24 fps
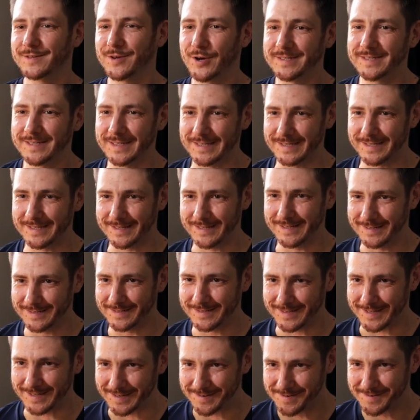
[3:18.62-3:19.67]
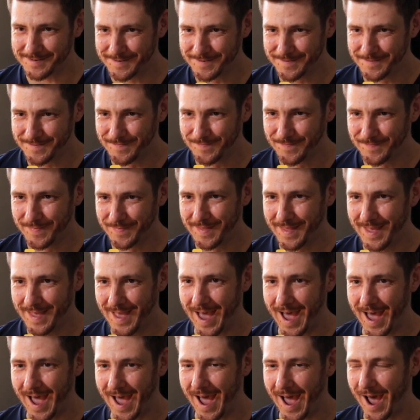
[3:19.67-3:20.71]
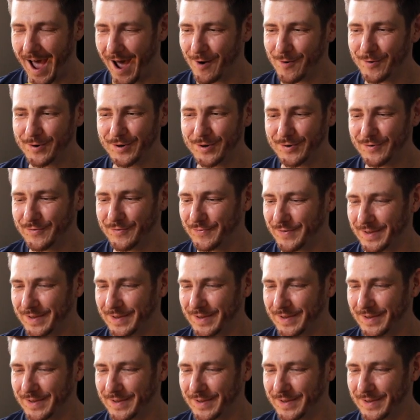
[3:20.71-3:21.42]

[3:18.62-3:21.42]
my edits, I already have digital markers where